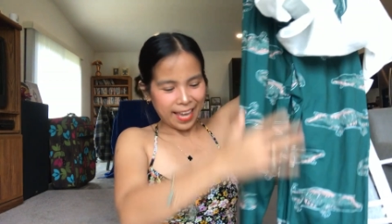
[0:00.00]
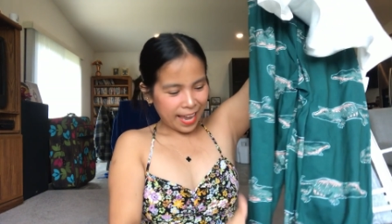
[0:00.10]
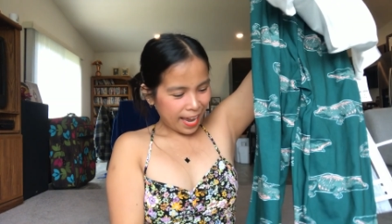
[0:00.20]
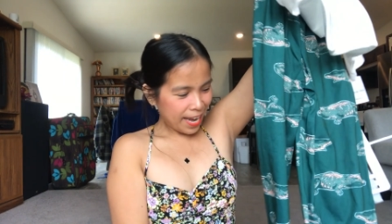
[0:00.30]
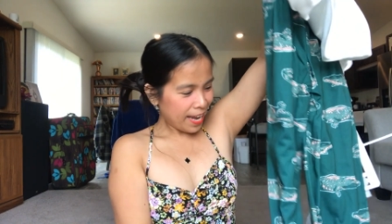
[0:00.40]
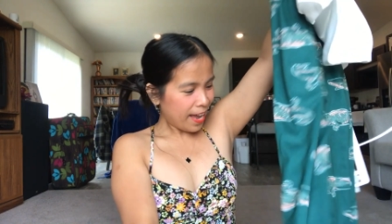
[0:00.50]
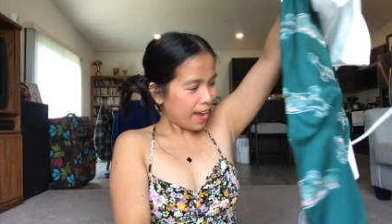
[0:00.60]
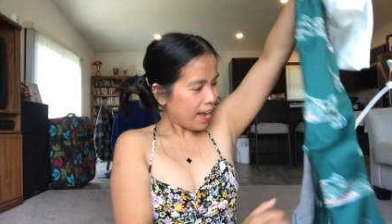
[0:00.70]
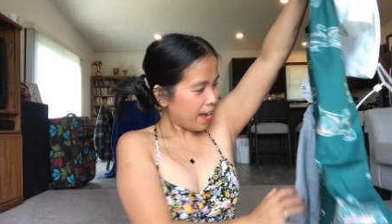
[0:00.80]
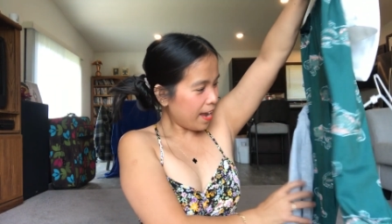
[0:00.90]
and
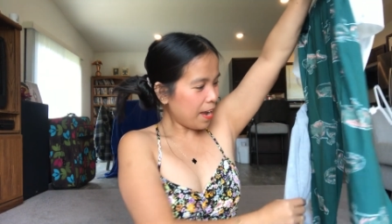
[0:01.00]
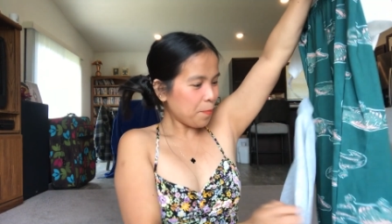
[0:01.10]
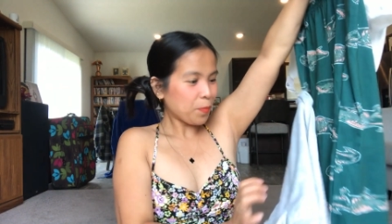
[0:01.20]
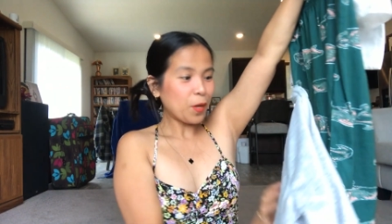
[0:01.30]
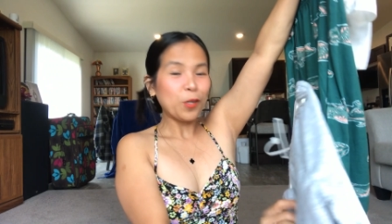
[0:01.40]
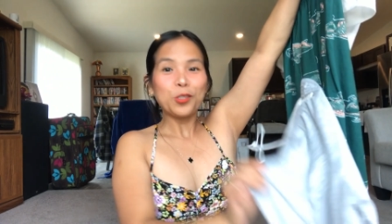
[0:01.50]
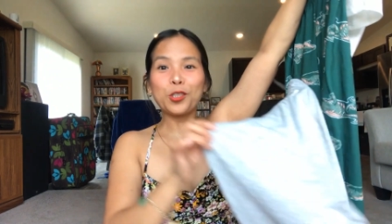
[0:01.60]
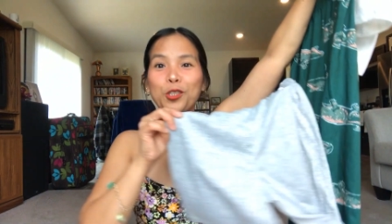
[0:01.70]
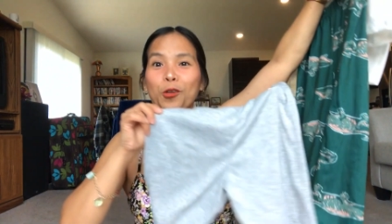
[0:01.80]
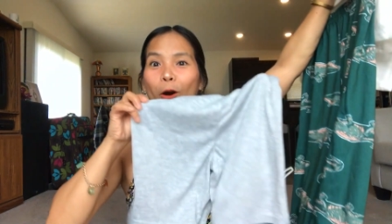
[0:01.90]
a
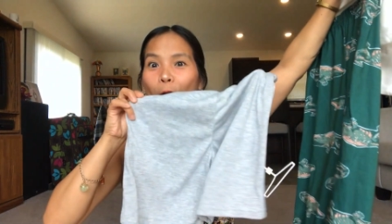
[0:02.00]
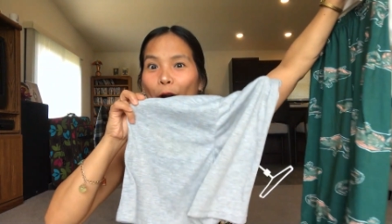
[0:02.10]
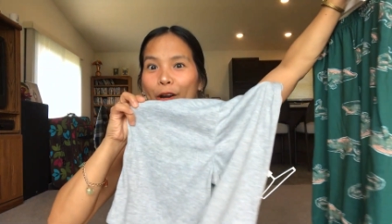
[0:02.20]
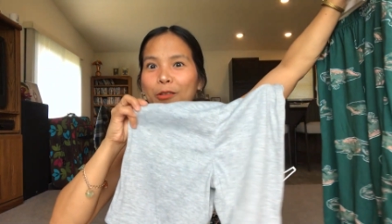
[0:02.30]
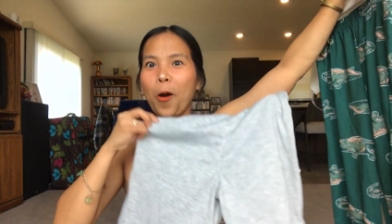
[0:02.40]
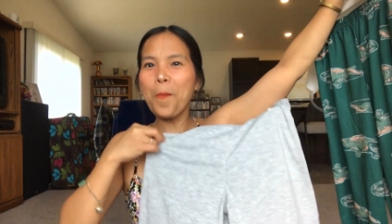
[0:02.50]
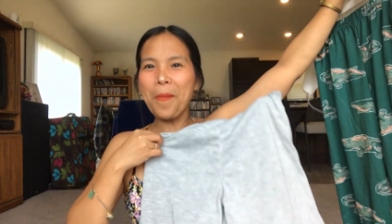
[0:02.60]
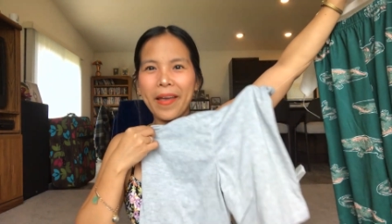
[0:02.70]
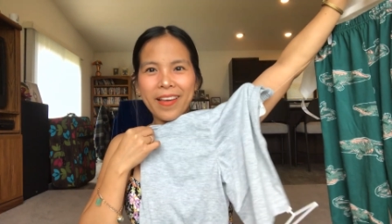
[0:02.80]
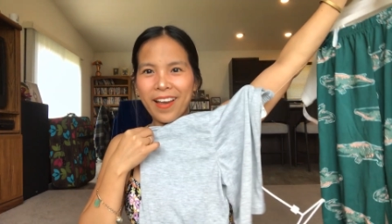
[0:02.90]
short. Oh
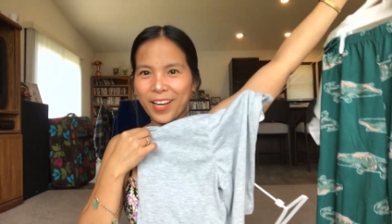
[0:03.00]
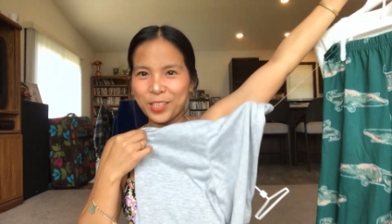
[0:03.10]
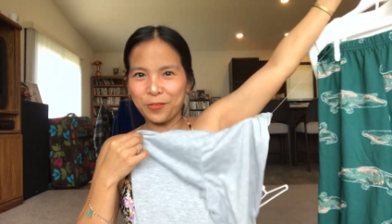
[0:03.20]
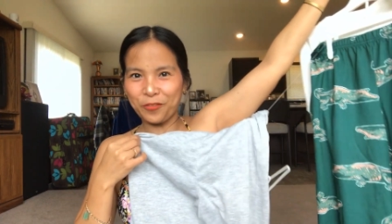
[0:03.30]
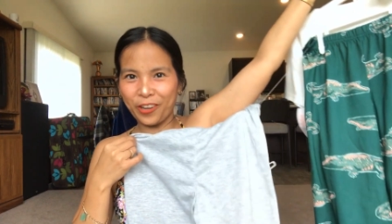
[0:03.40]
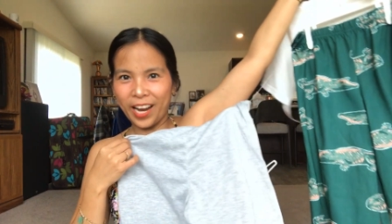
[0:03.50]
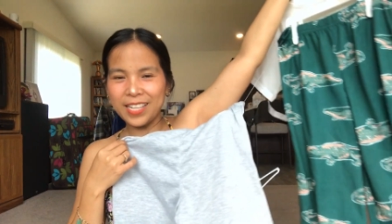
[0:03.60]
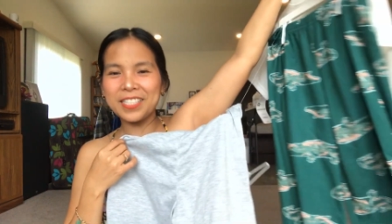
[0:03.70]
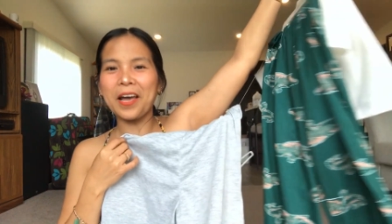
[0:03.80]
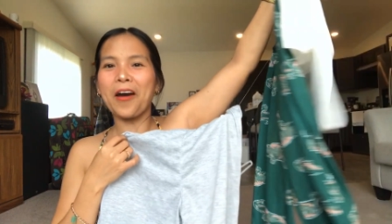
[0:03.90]
my gosh,
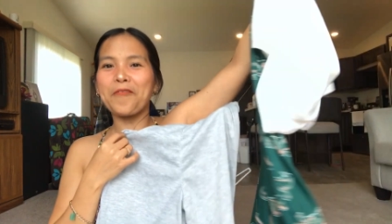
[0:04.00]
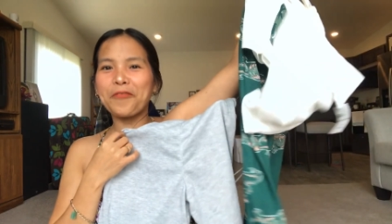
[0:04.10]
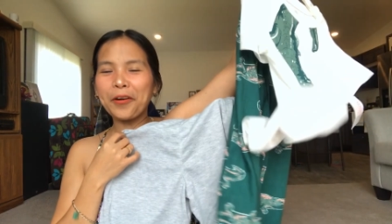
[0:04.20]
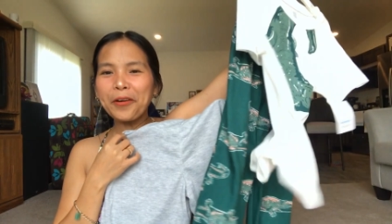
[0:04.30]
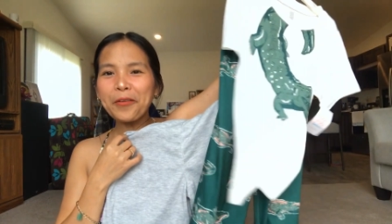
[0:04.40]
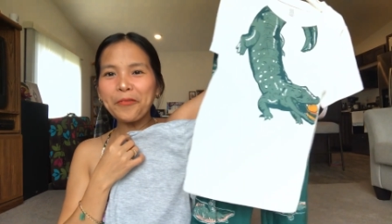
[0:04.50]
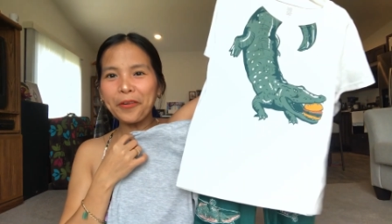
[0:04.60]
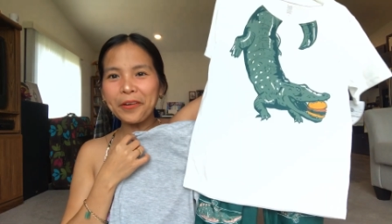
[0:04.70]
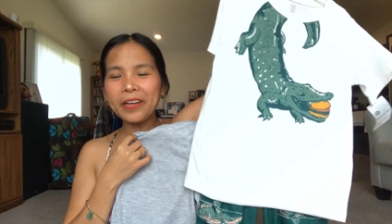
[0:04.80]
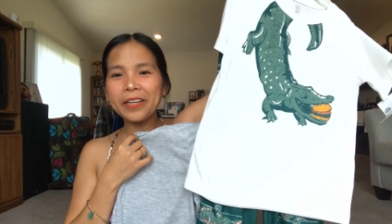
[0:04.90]
friends, a very,
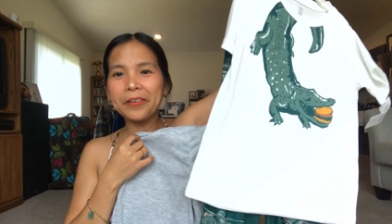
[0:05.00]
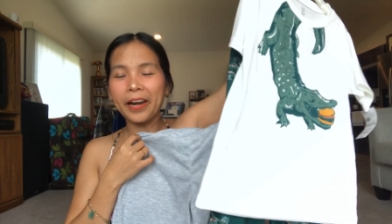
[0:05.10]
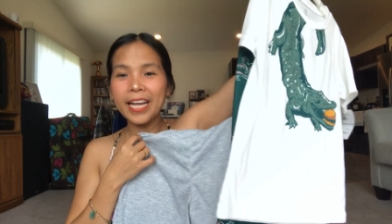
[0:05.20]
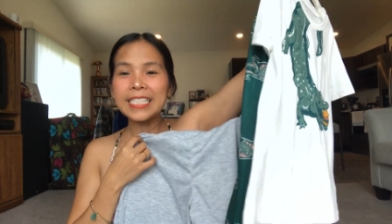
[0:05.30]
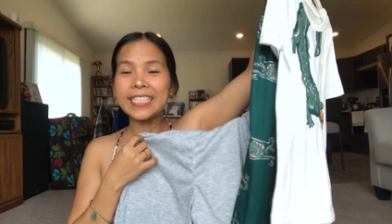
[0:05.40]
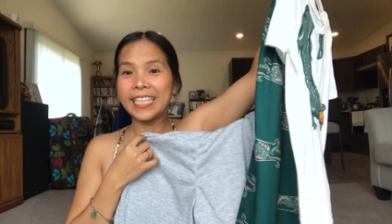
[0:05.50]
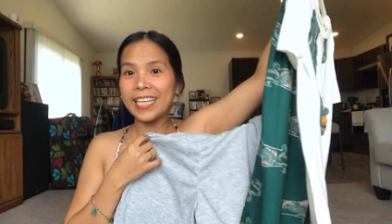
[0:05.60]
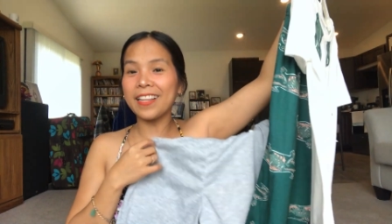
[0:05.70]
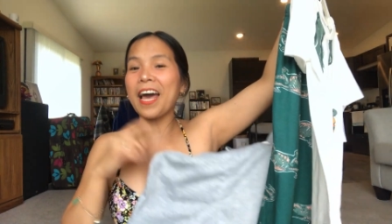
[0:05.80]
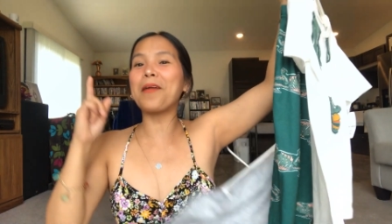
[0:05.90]
very great
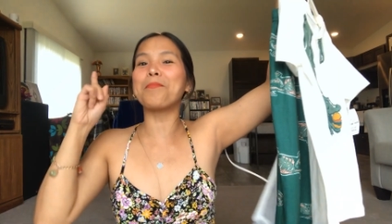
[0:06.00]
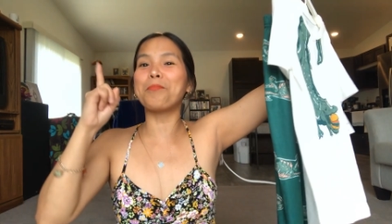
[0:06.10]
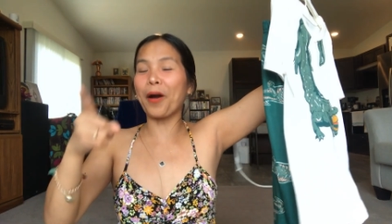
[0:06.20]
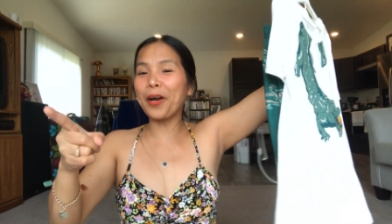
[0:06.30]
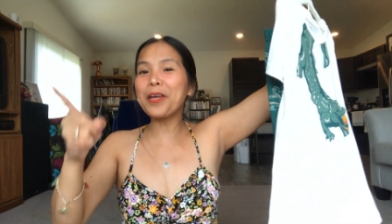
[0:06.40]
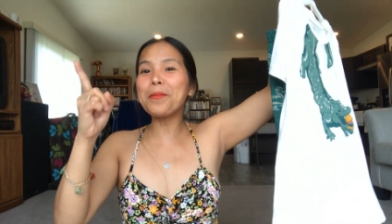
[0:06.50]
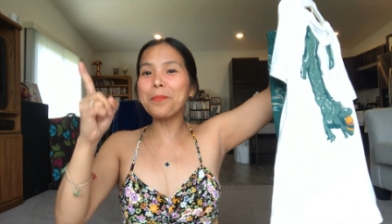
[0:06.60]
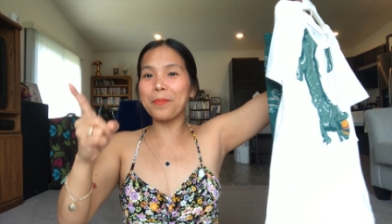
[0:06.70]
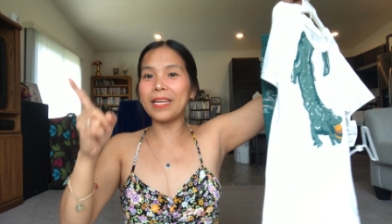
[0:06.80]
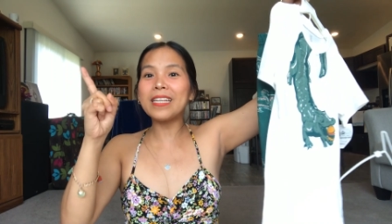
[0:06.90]
deal at
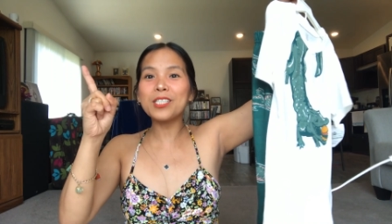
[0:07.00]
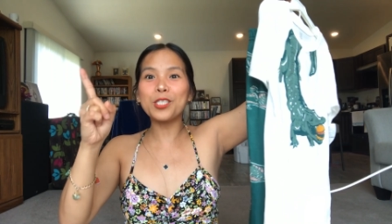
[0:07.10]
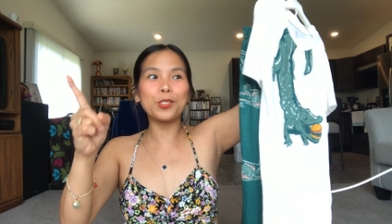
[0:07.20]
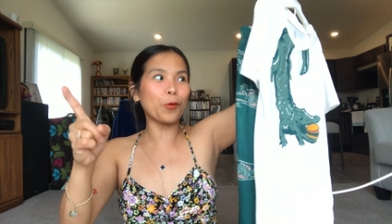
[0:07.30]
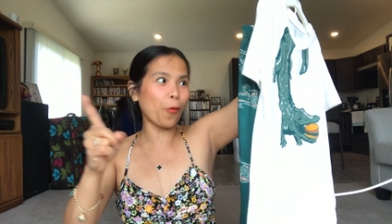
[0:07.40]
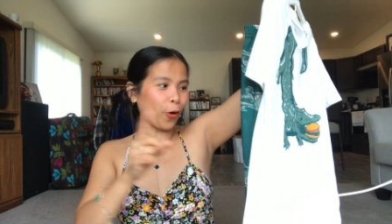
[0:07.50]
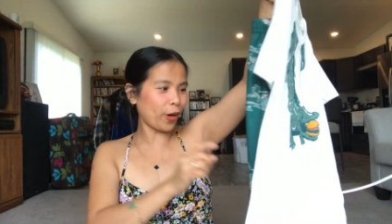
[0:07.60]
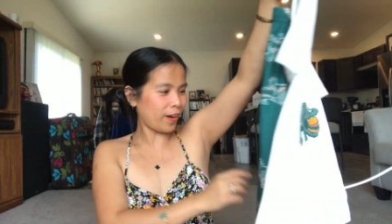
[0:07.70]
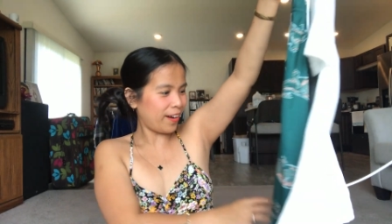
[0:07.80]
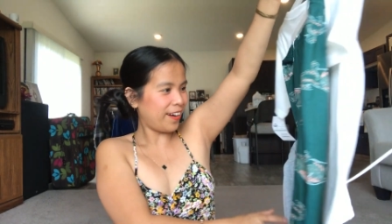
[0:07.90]
Bargain Bin
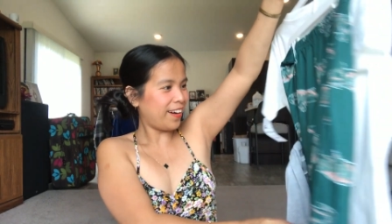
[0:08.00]
store.